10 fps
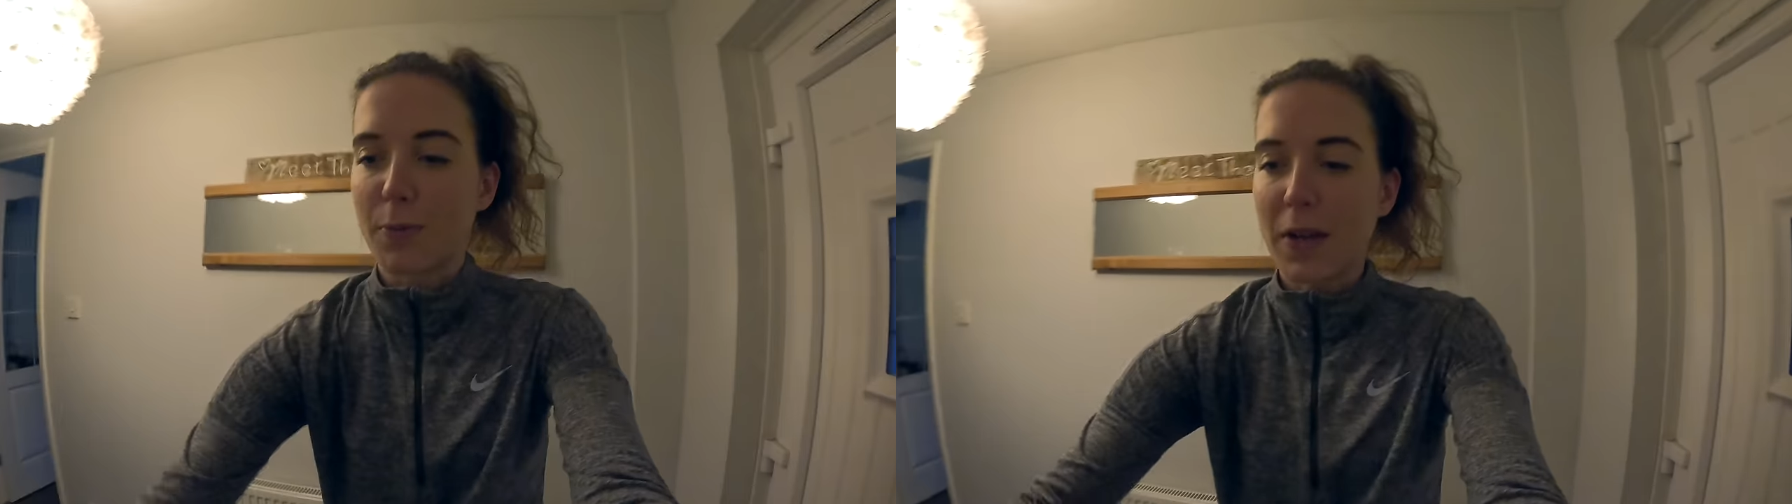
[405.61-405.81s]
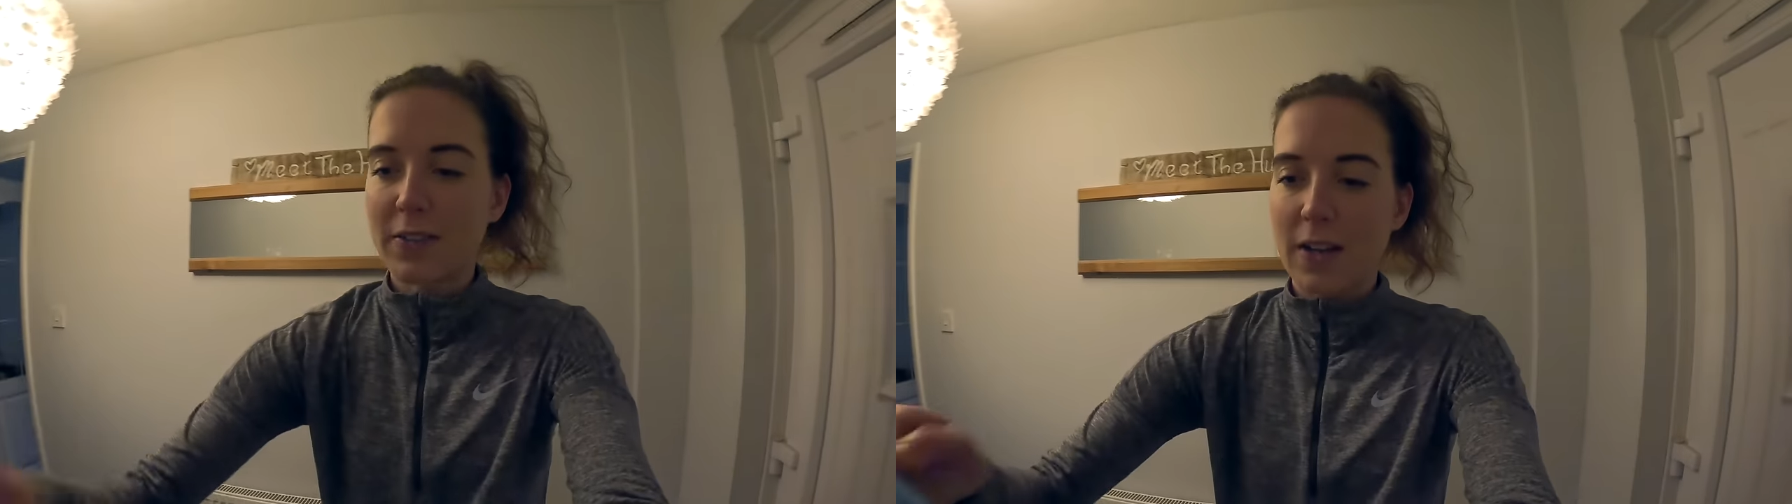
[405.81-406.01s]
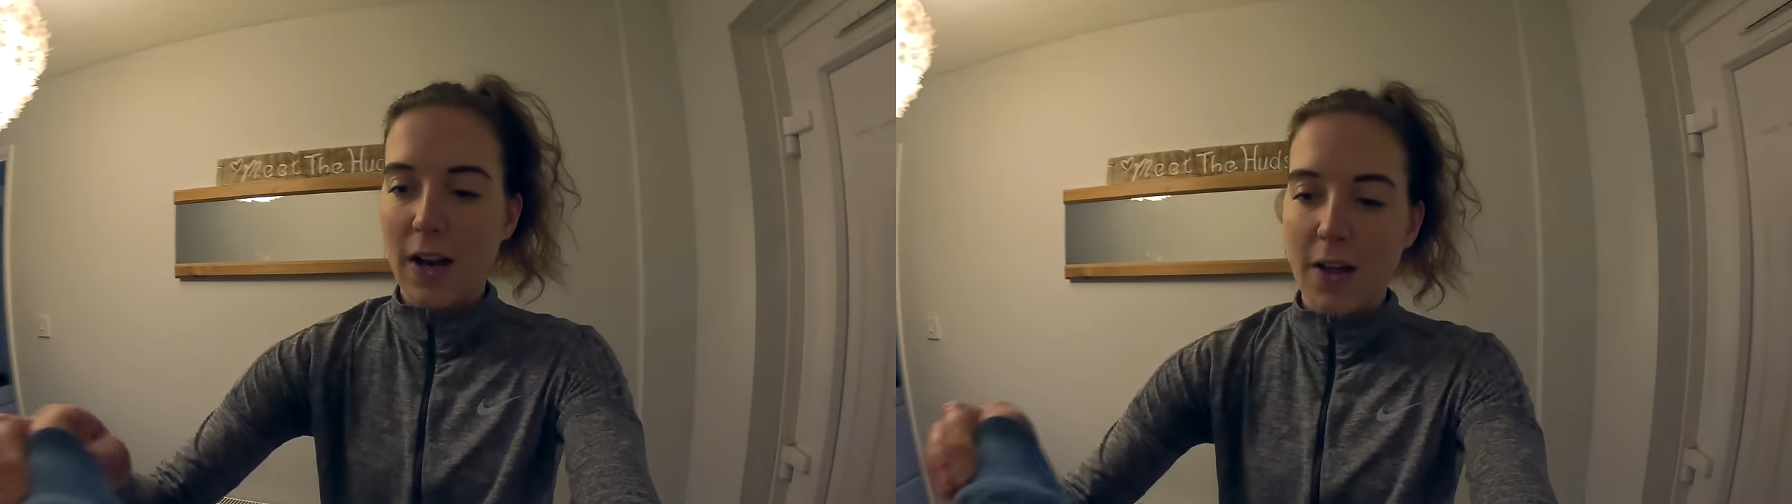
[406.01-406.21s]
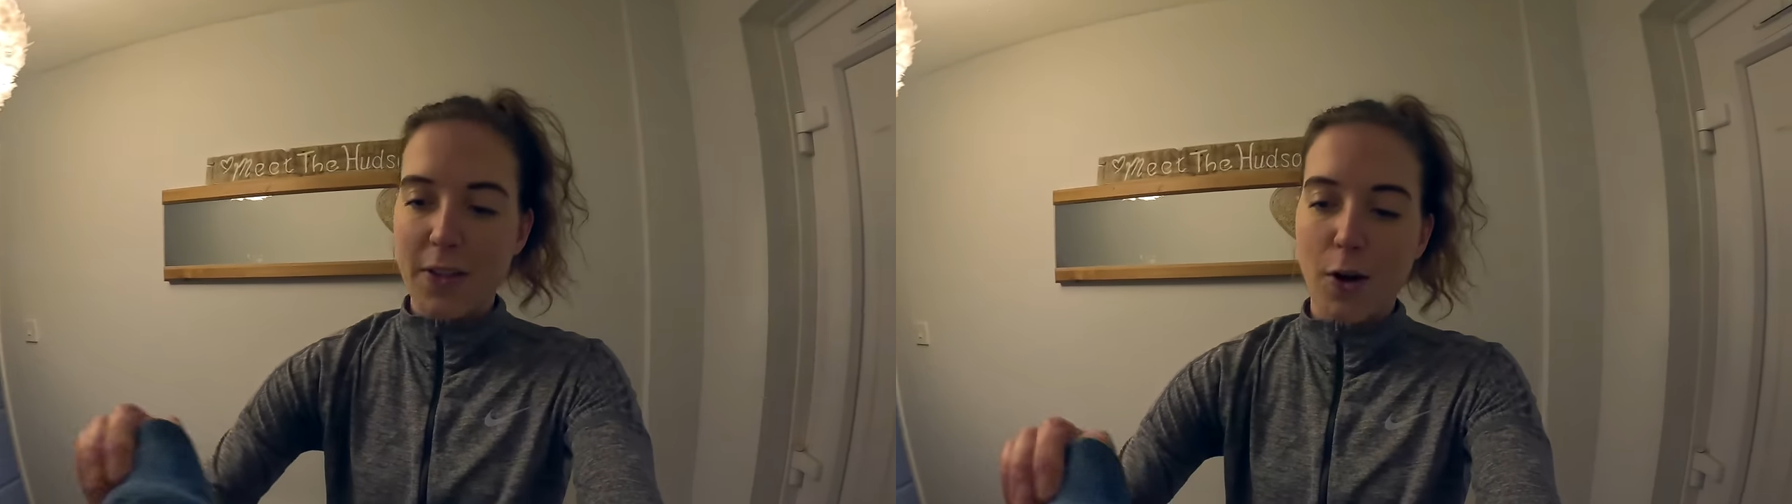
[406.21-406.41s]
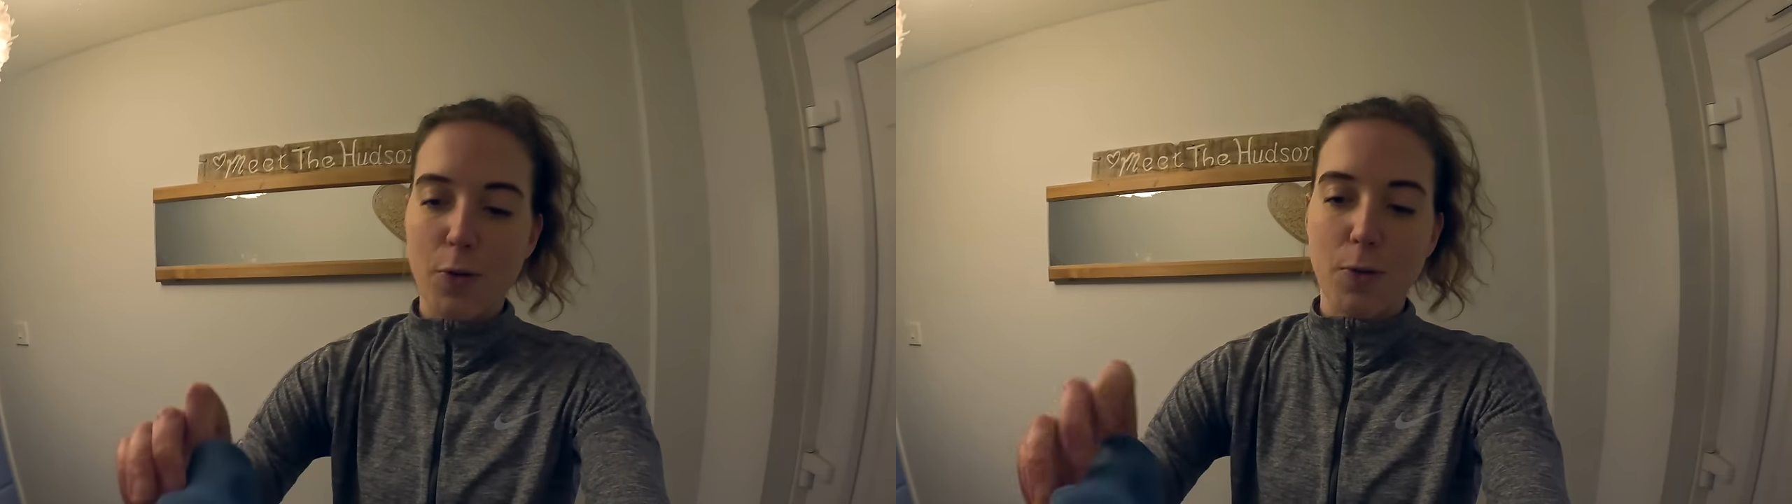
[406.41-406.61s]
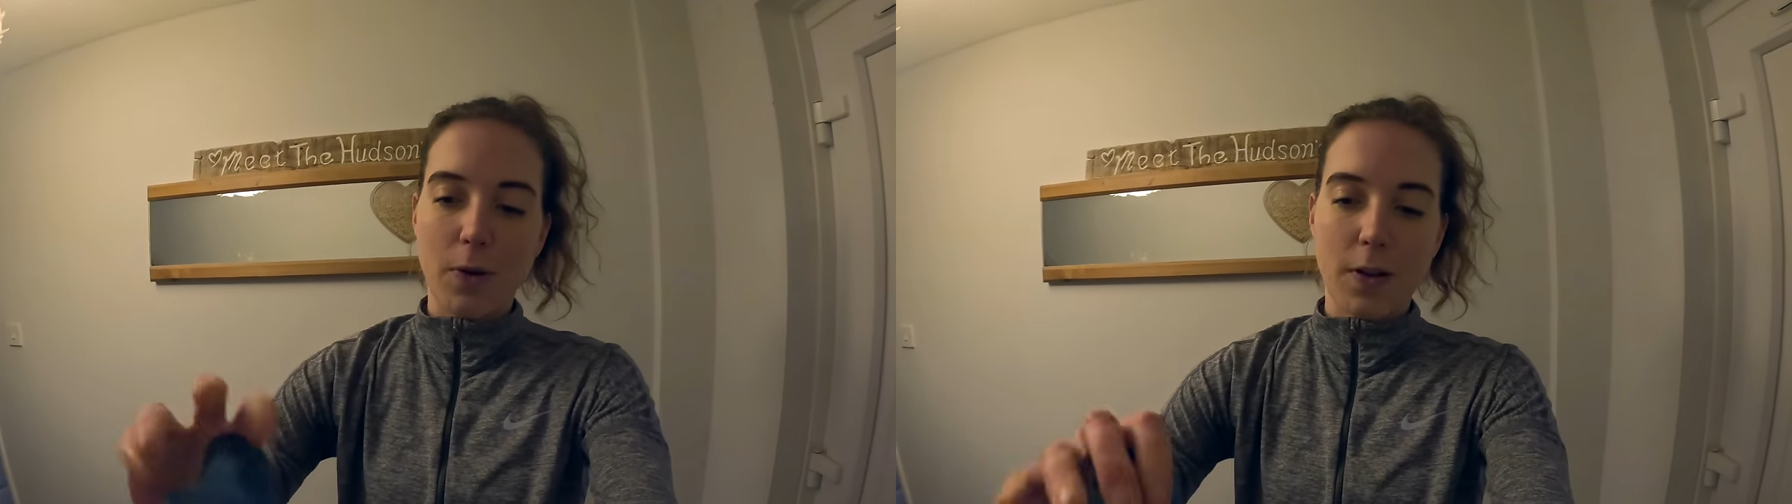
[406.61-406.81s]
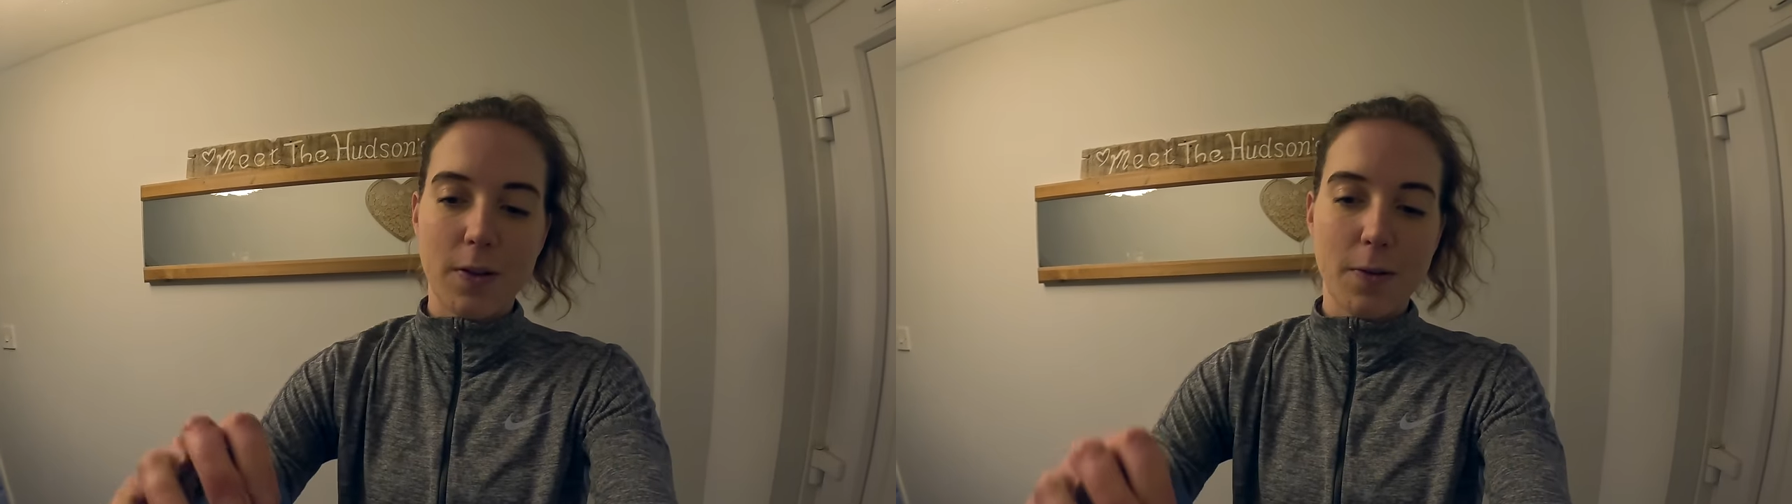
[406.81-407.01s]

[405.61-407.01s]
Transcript: Basically like the hole,